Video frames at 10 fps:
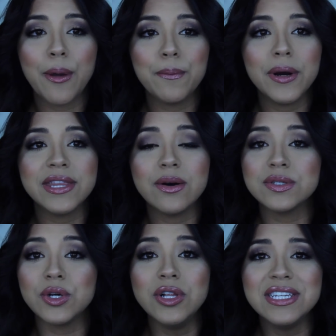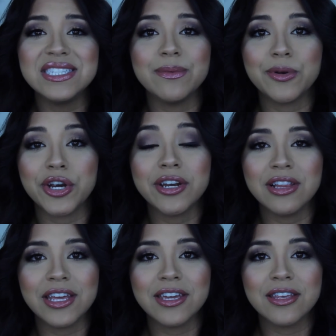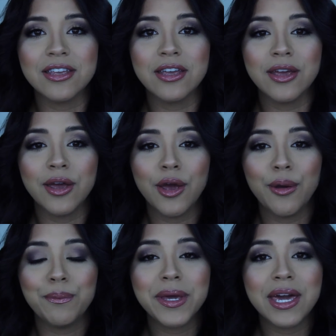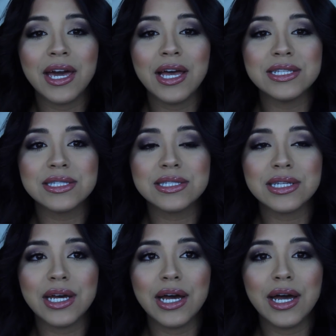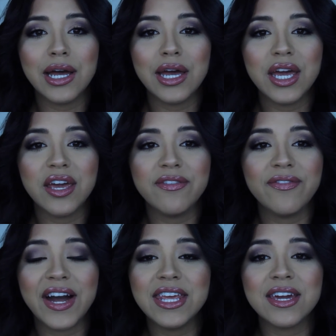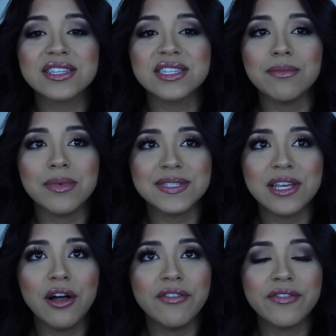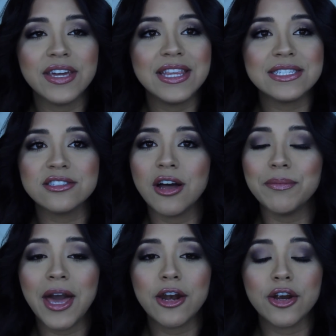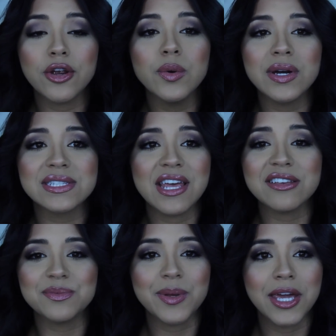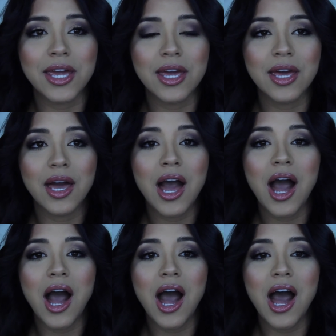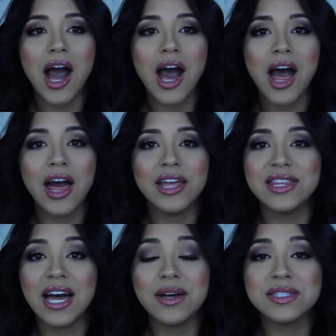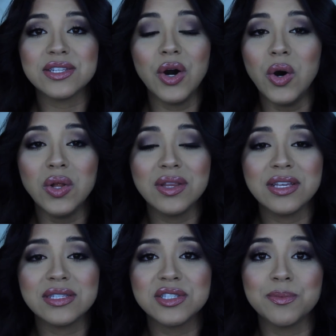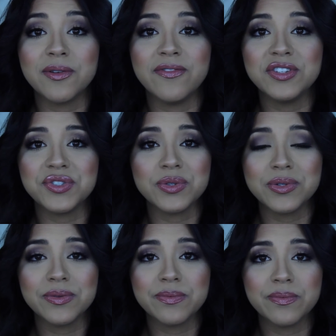but that was only temporarily, because if I didn't accept myself, it does not matter who accepts me. That's only superficial.